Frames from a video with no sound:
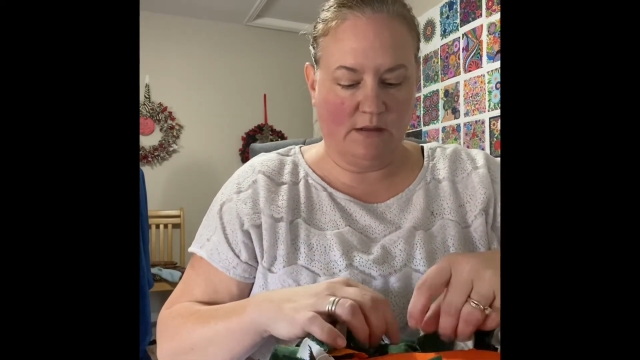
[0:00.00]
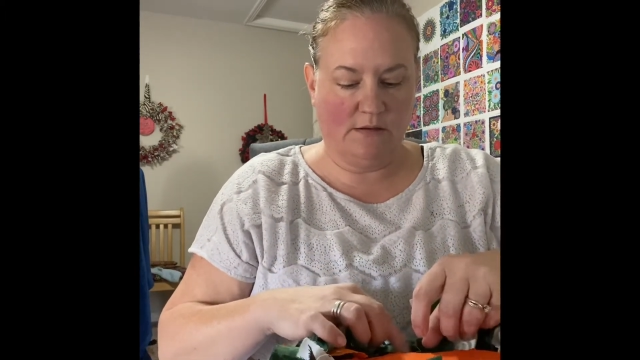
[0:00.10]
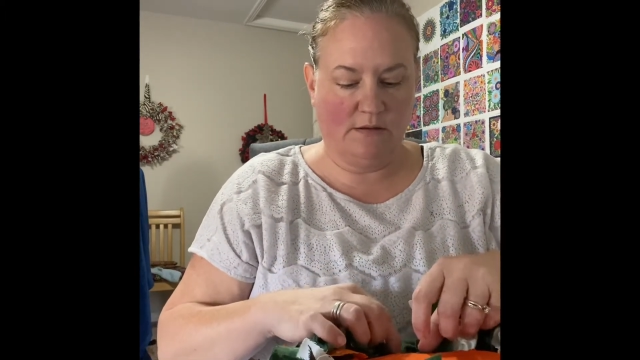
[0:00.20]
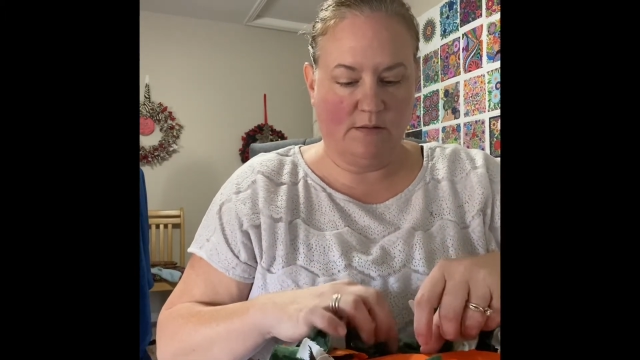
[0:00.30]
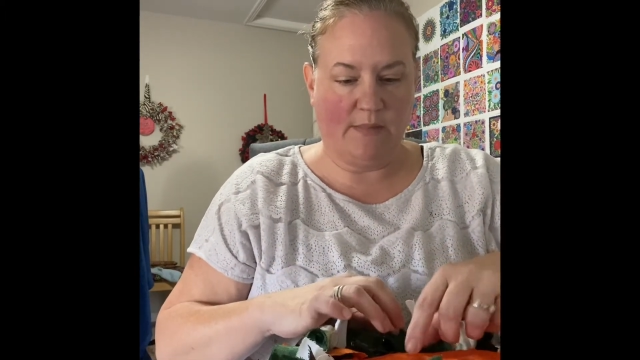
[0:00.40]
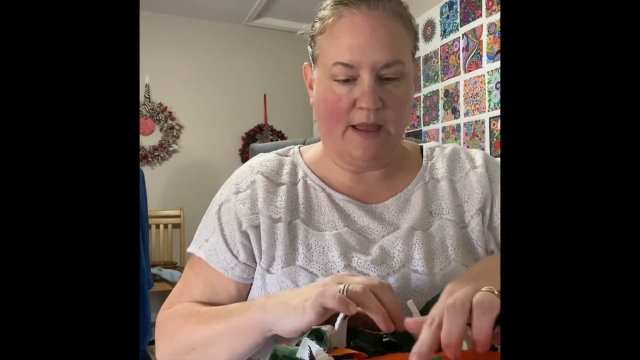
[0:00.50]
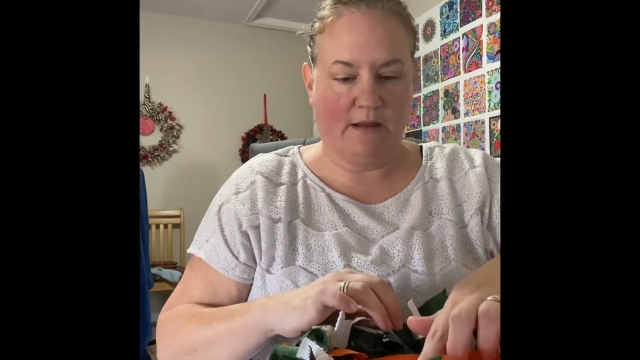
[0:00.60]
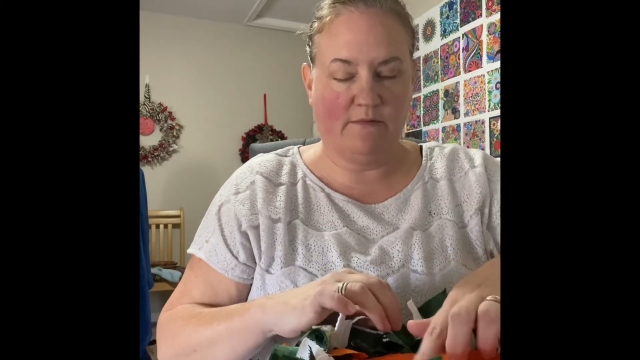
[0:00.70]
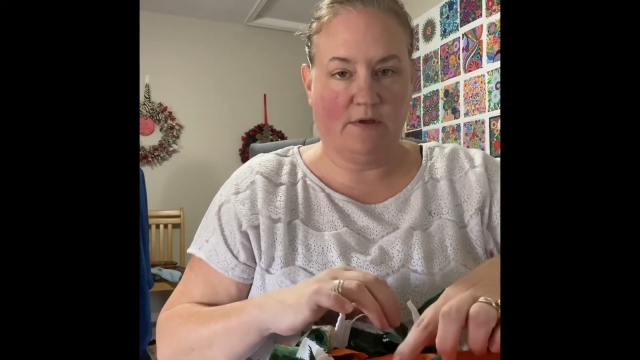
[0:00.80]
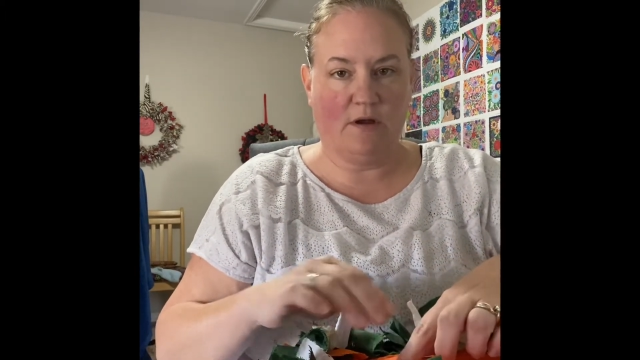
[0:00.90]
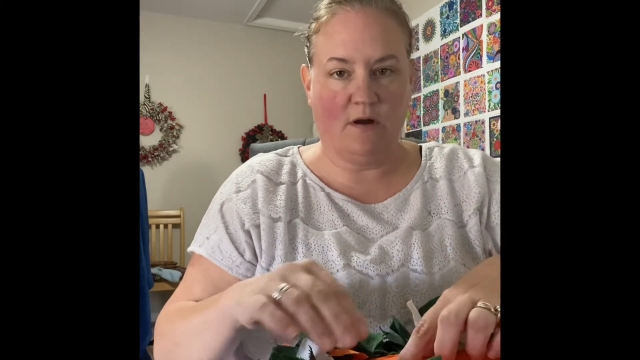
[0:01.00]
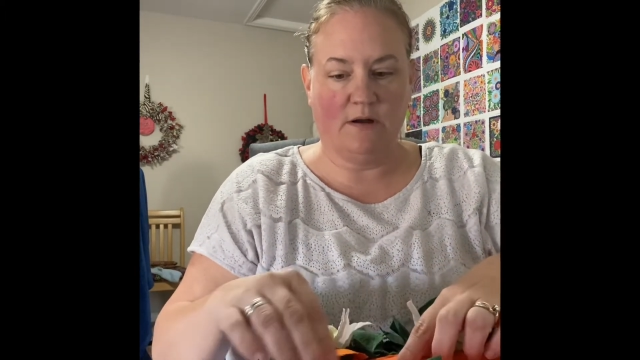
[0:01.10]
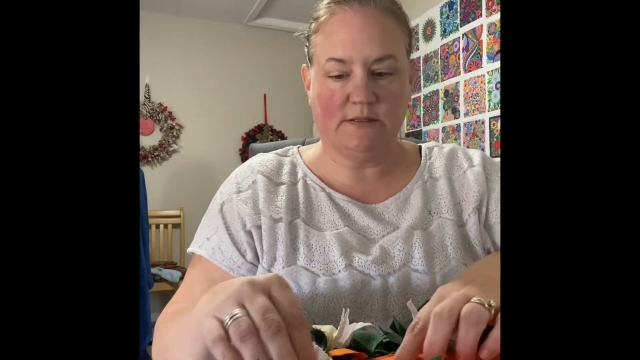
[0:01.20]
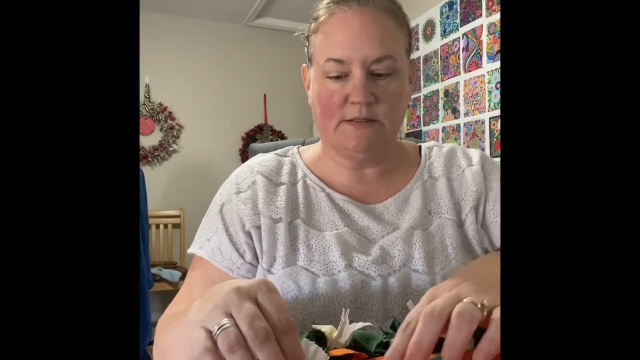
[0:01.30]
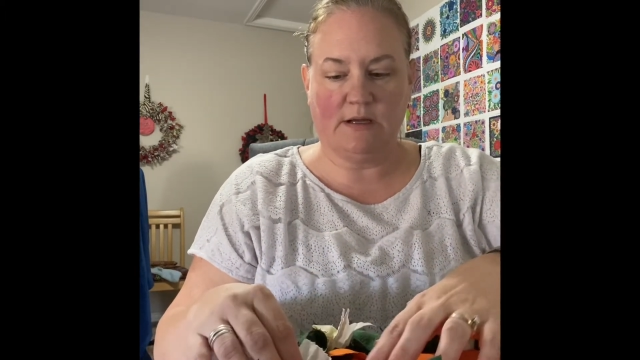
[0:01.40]
to the back of the
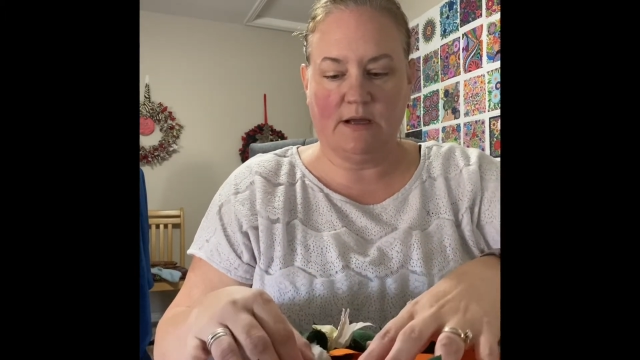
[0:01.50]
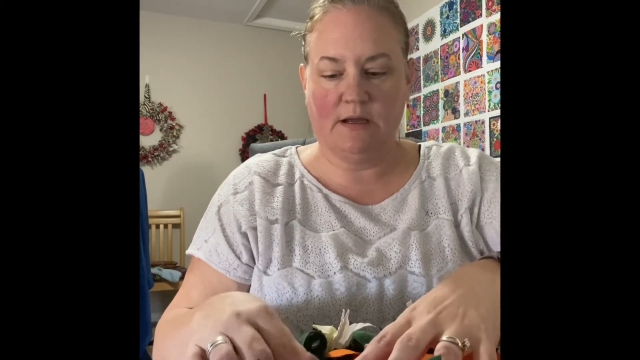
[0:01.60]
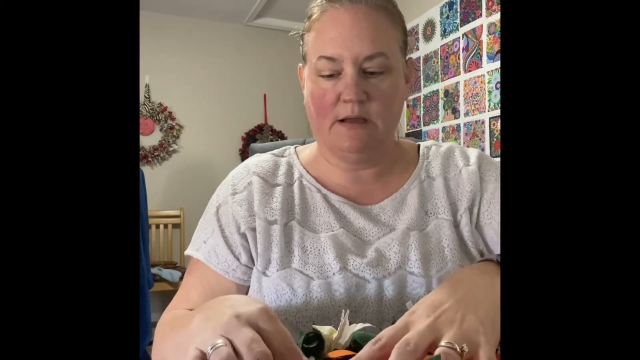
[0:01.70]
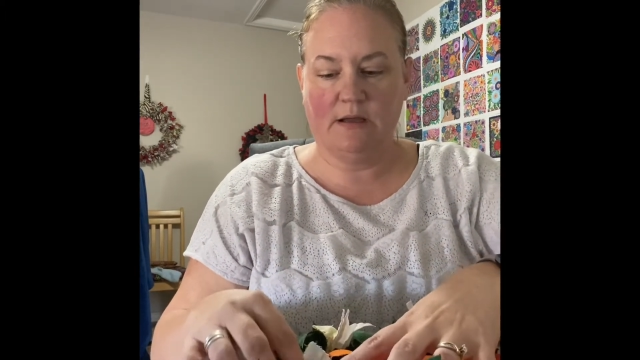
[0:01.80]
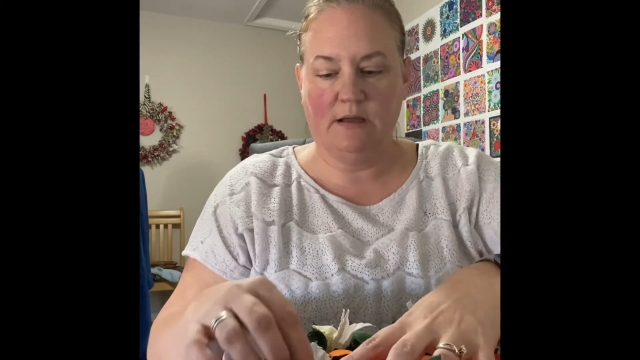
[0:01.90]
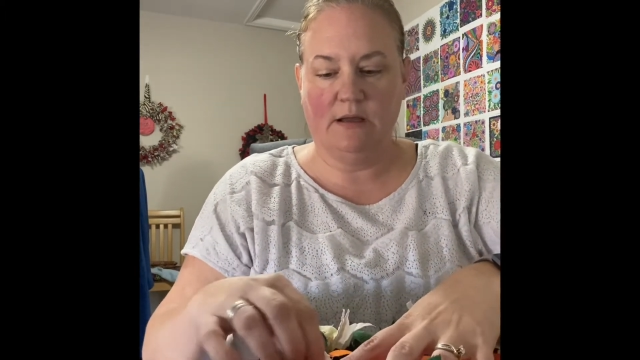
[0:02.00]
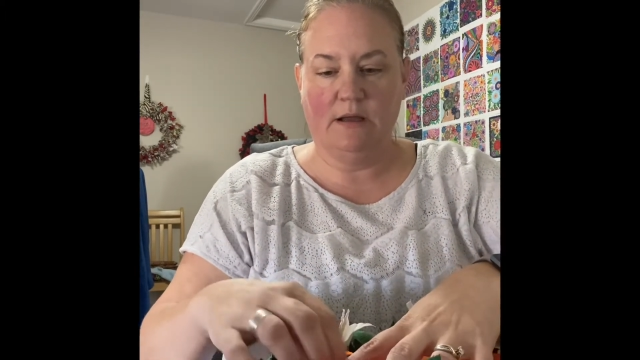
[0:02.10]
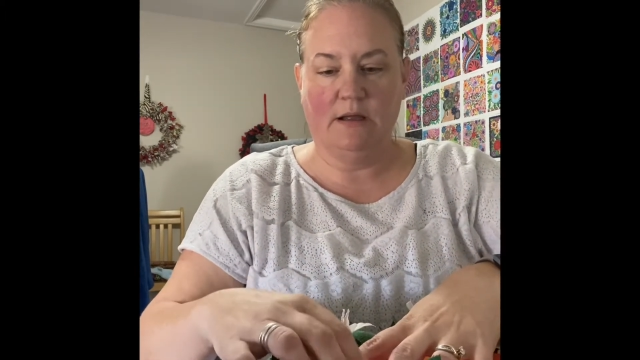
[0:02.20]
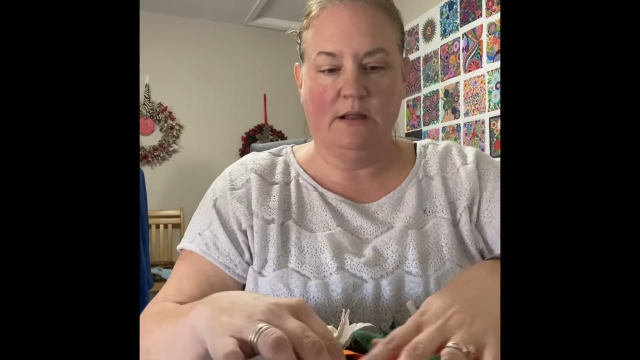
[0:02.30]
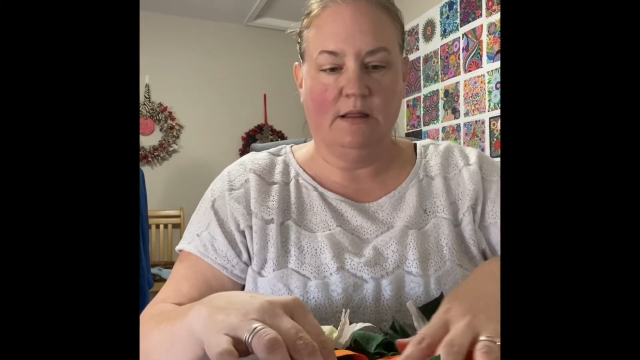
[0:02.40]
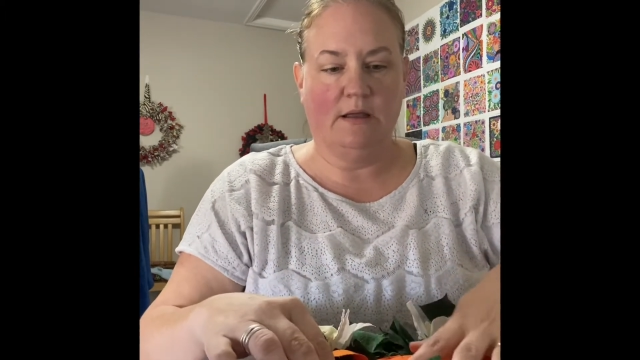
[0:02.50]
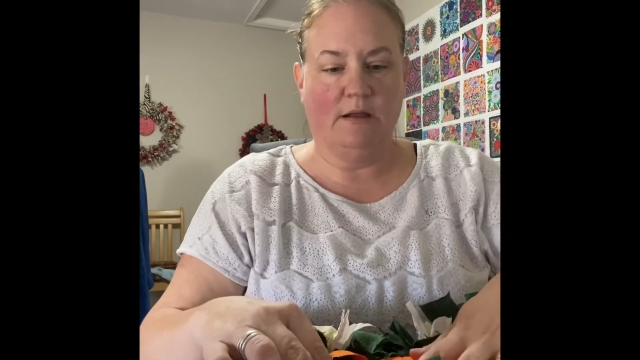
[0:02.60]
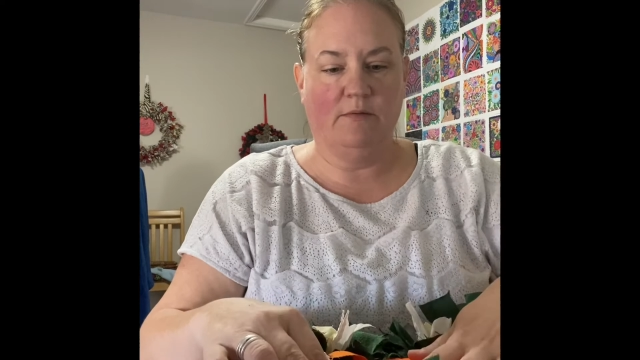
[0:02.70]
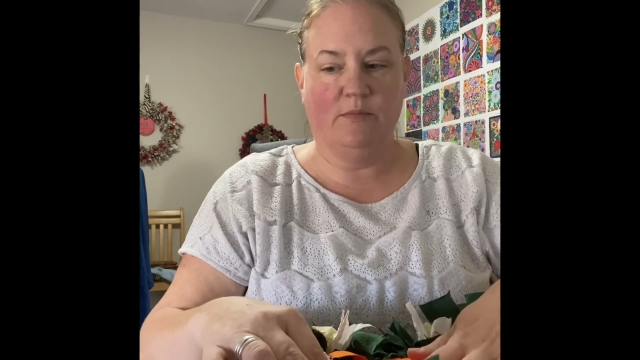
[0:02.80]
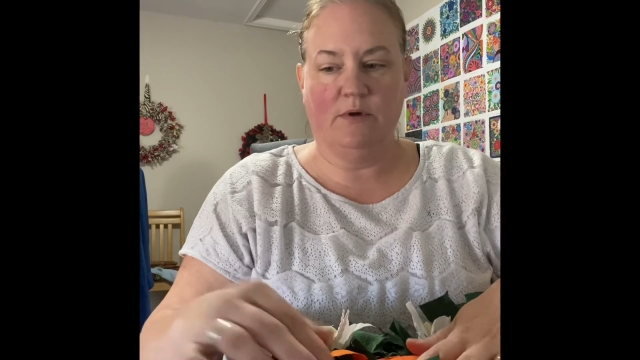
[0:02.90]
cardstock that
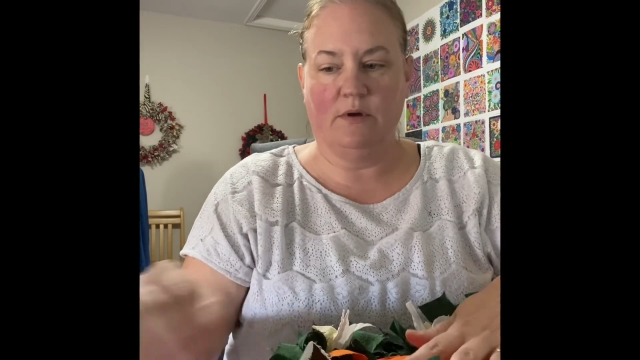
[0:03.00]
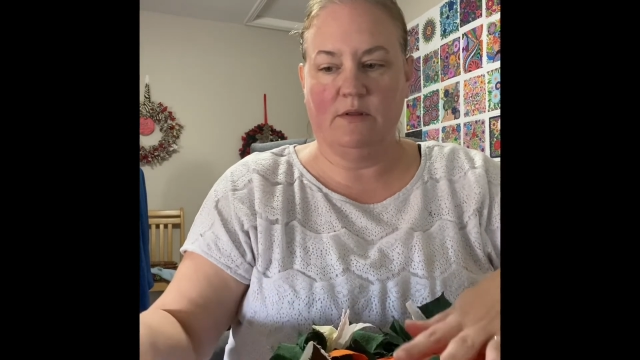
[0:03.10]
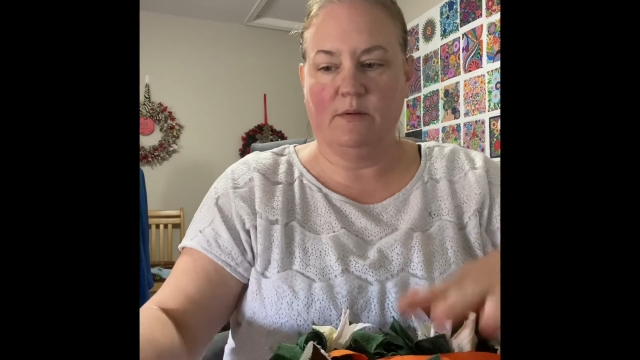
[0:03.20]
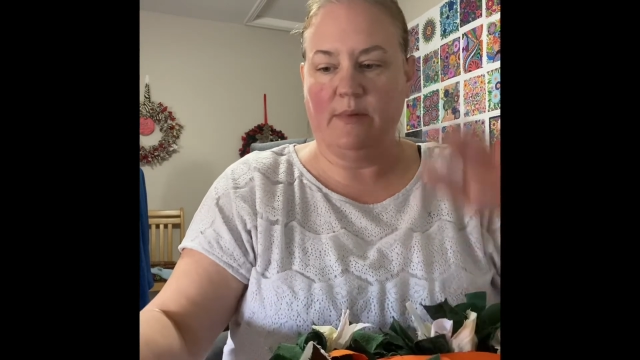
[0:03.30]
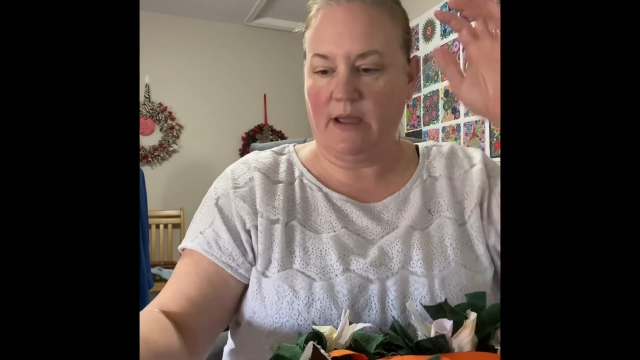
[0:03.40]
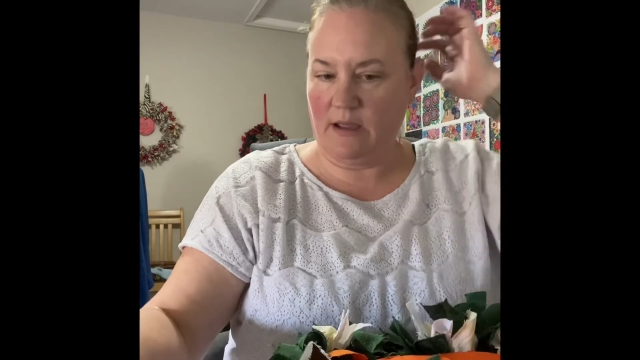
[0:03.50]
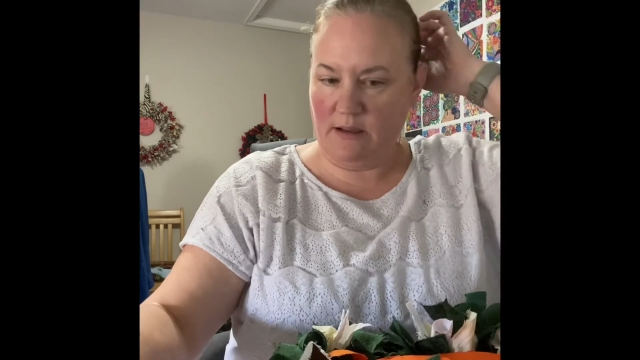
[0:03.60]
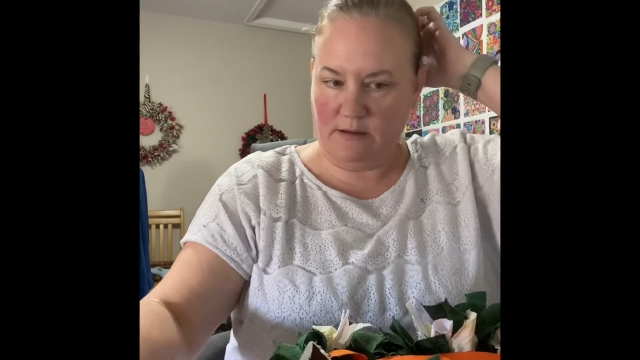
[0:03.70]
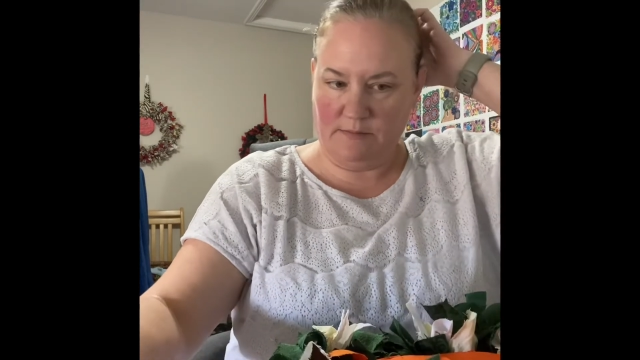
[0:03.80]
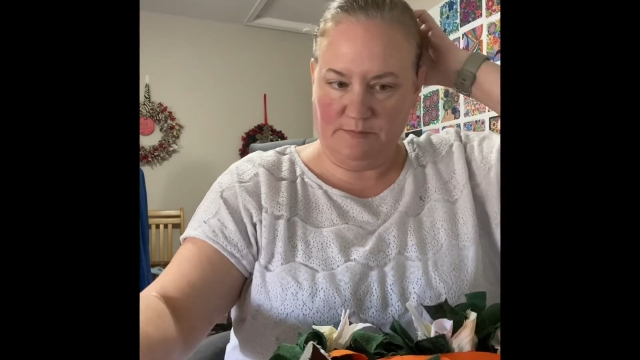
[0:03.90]
I've put on the back.